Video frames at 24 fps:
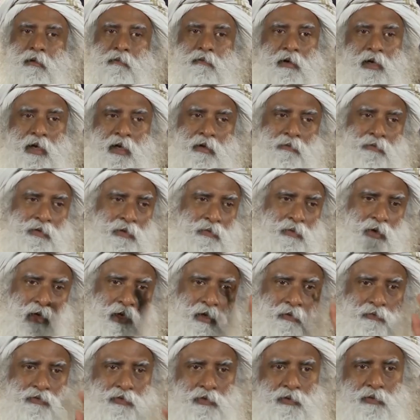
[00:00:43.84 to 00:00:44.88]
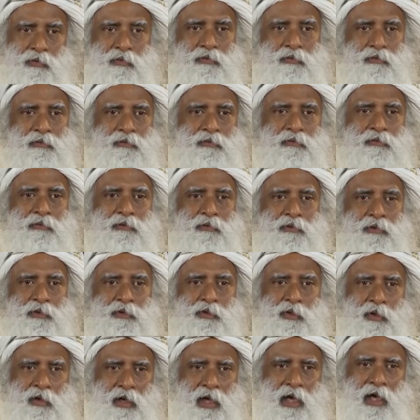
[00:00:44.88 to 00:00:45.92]
For every one of you,
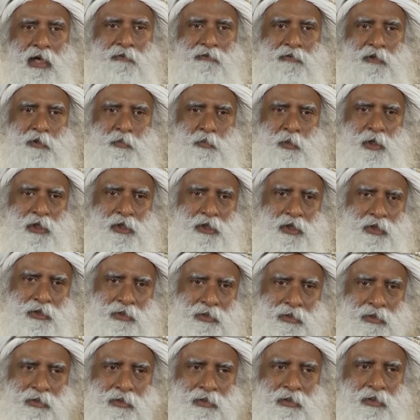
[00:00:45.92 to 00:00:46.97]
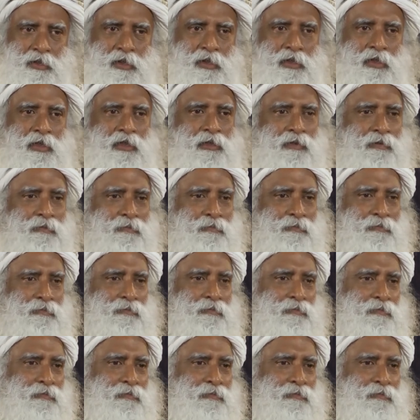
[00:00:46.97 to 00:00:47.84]
your life is precious, isn't it?